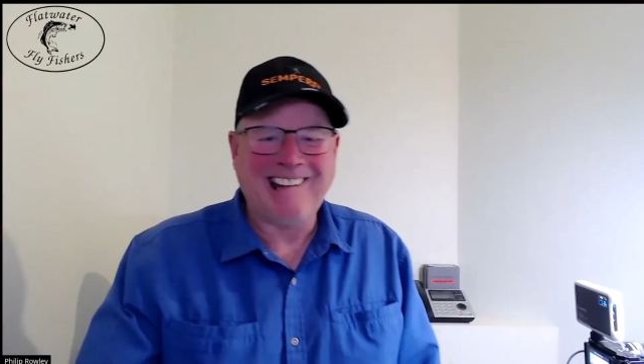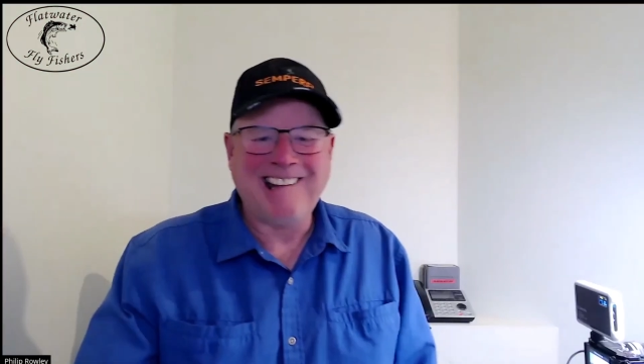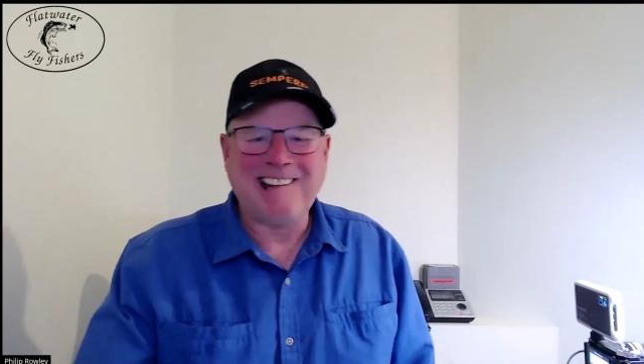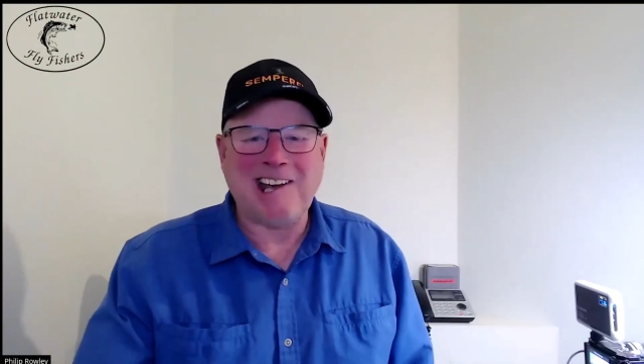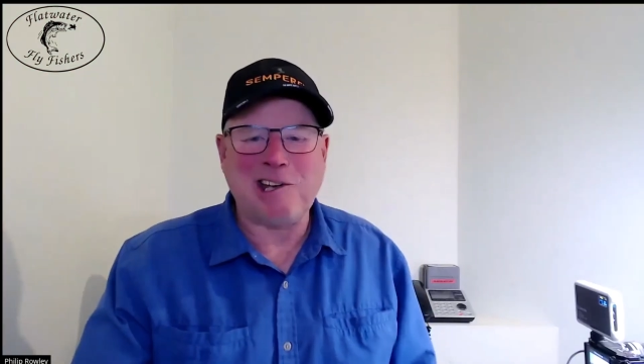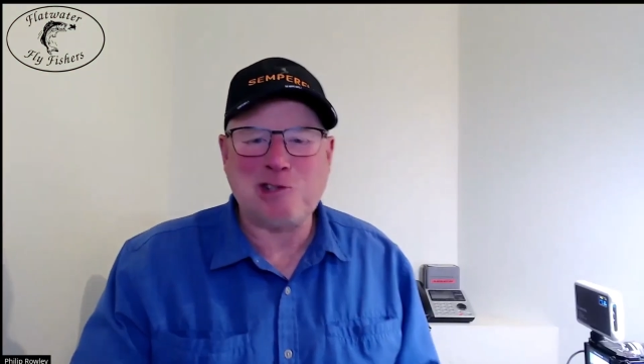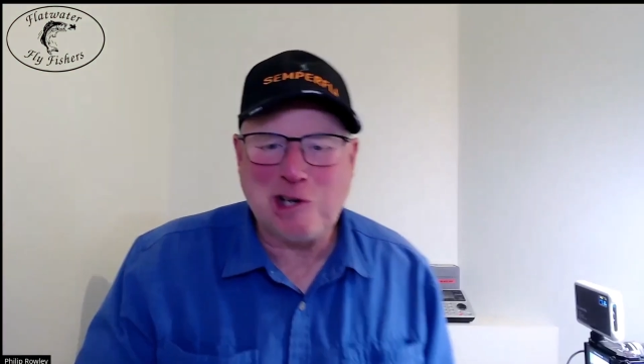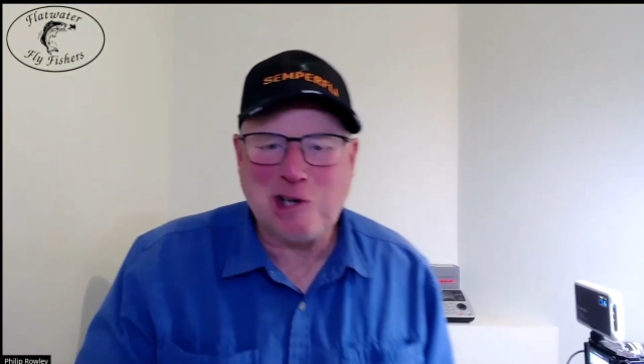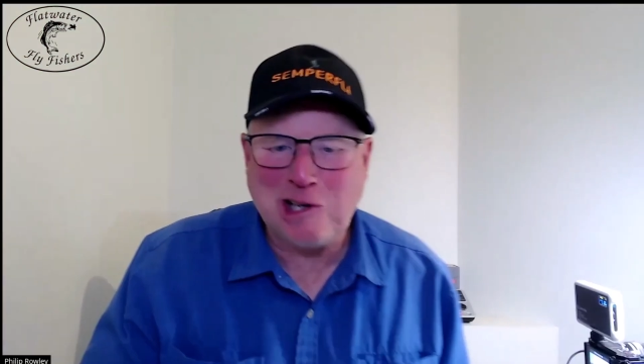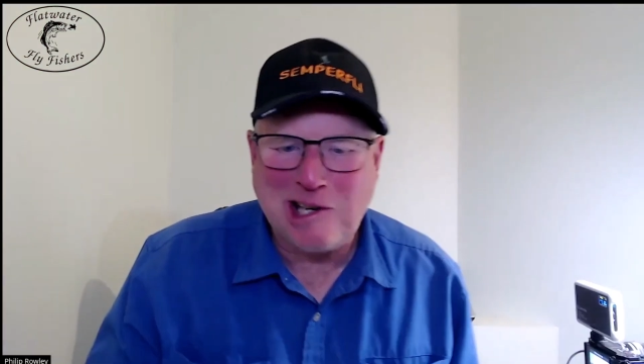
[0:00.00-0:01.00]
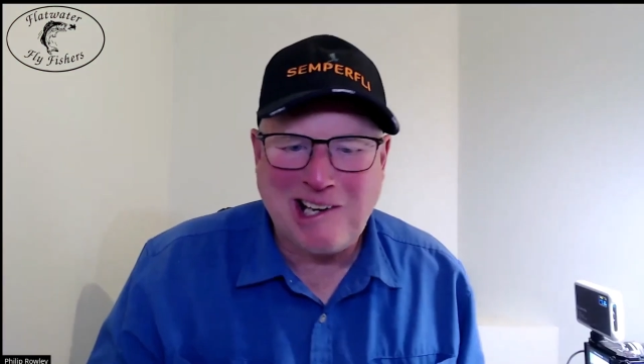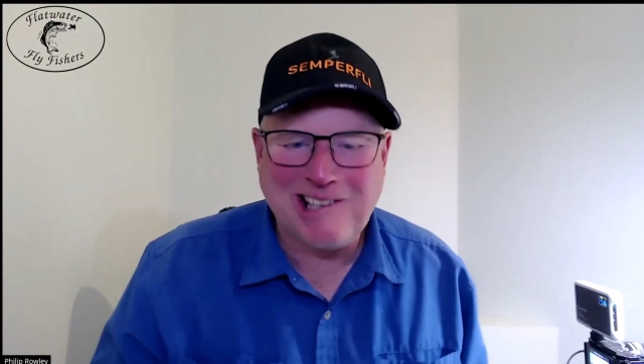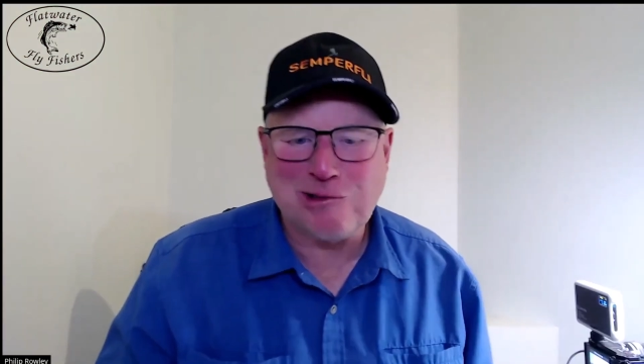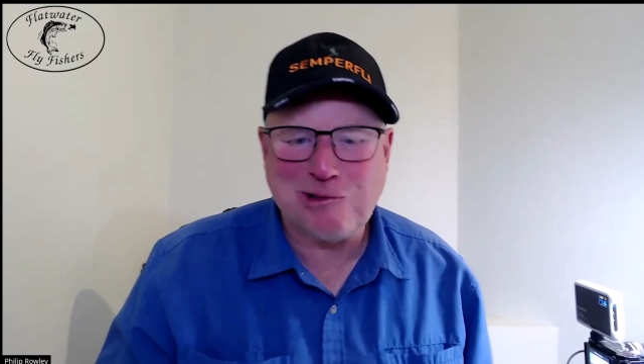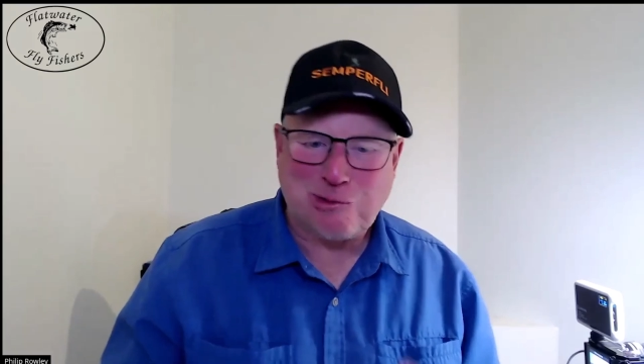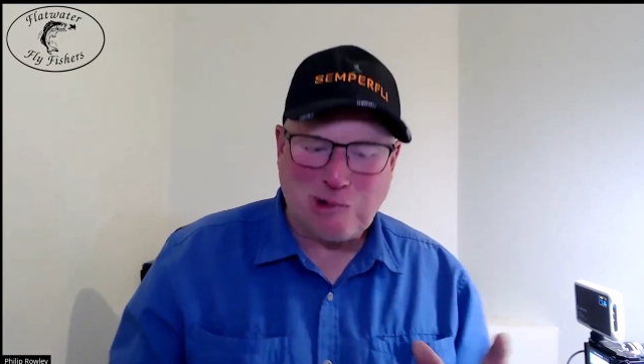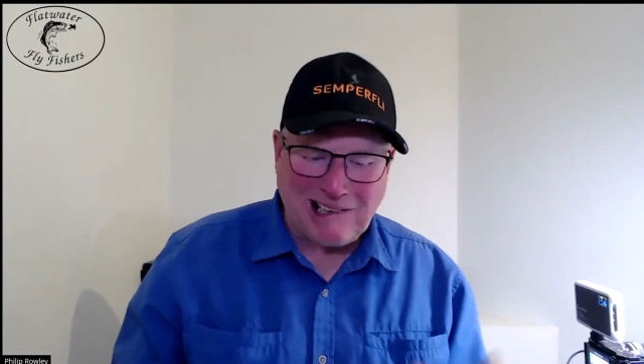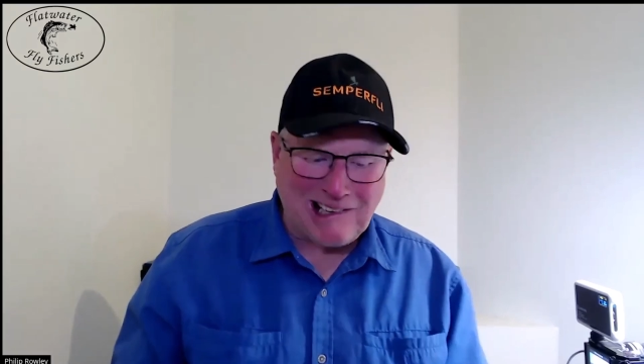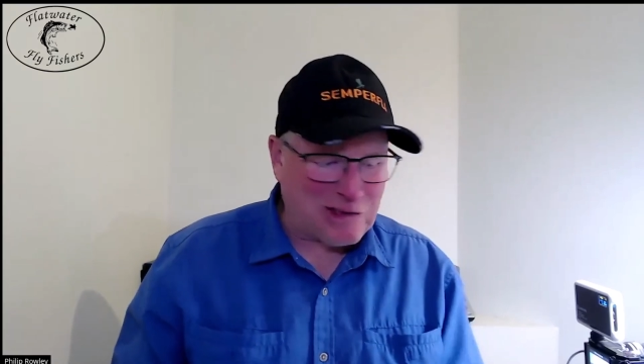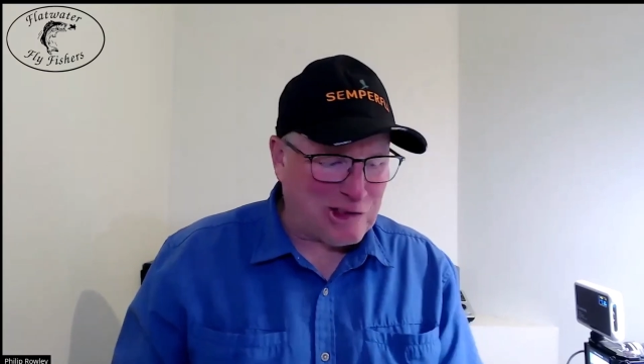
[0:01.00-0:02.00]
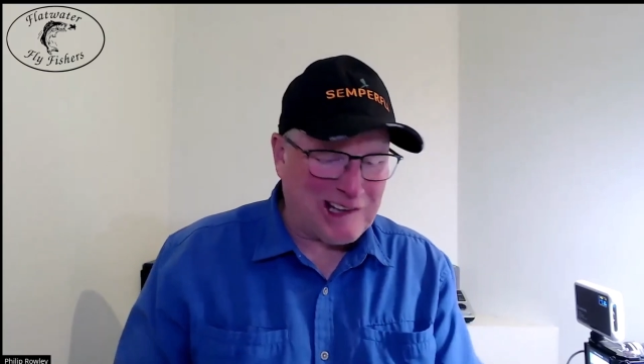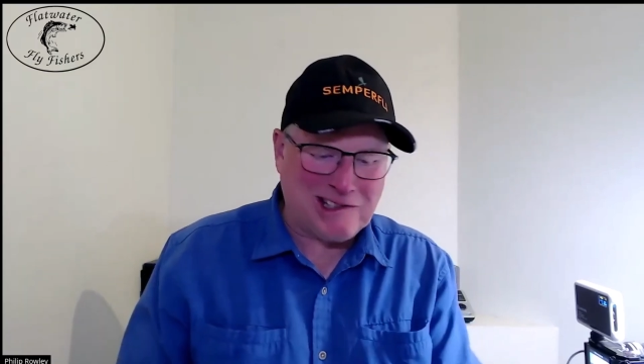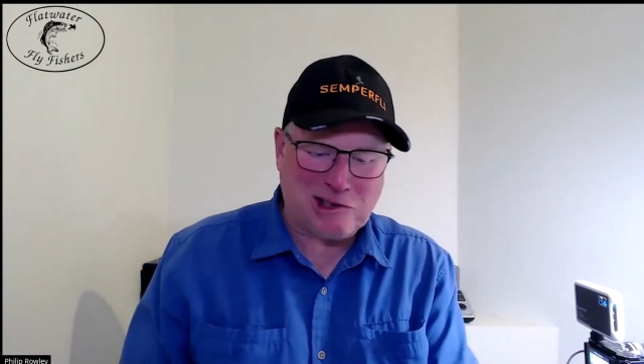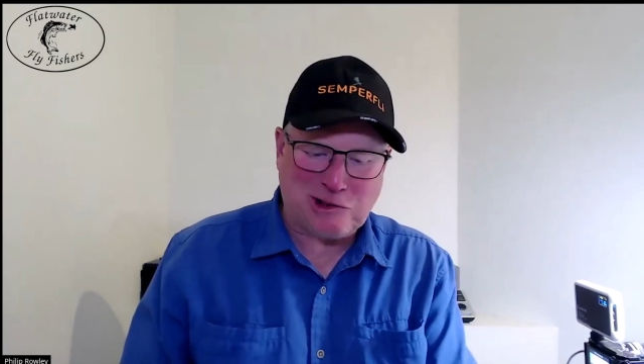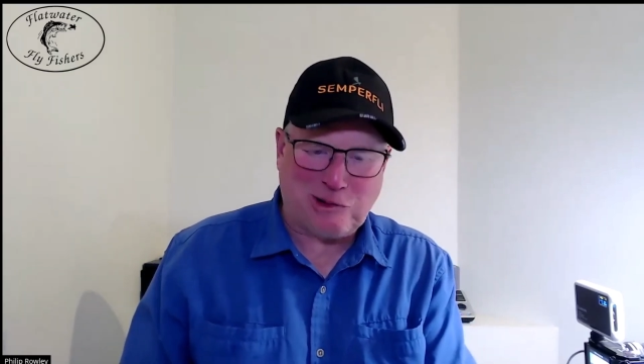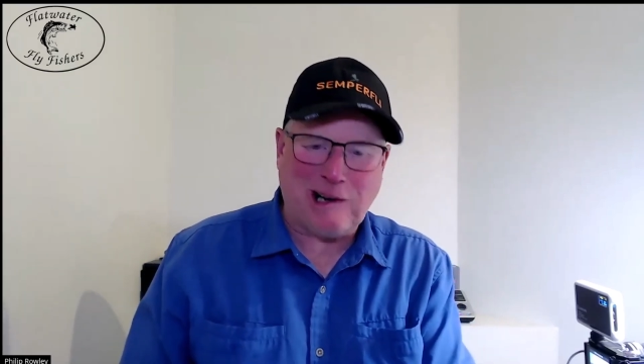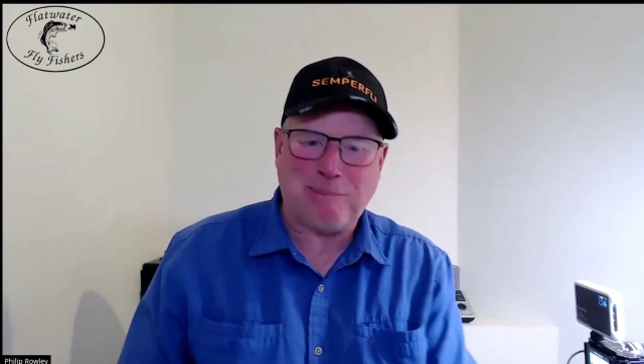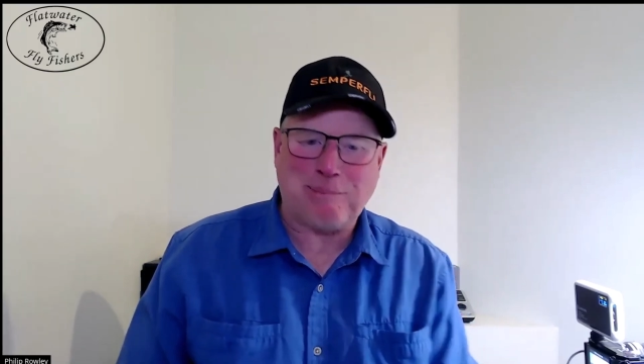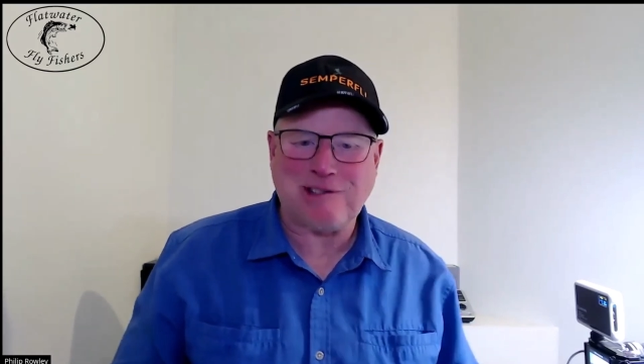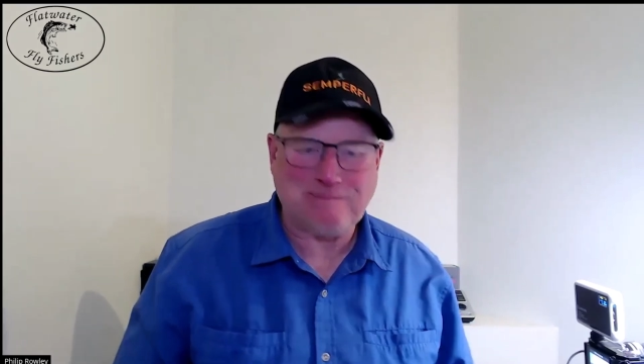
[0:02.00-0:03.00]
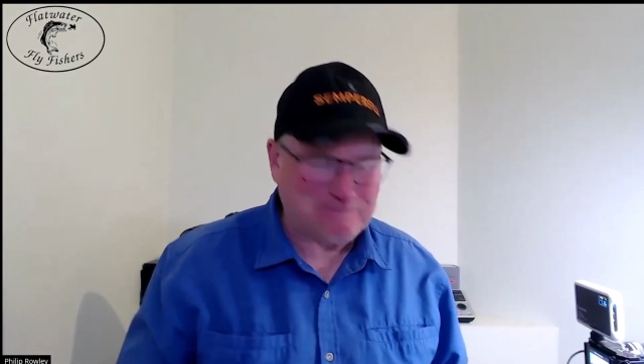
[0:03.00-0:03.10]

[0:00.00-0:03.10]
Yeah, you just got to cut it in those really thin strips.